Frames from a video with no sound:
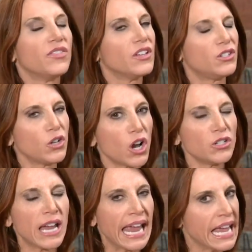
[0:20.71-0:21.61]
the
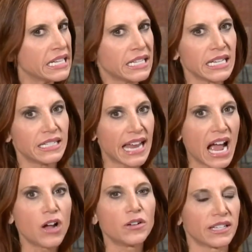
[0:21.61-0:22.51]
judge handed
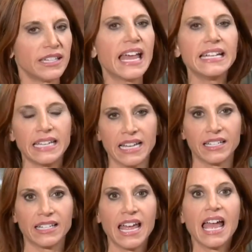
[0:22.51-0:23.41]
down a
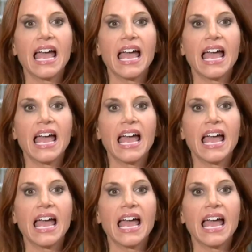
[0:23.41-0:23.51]
sentence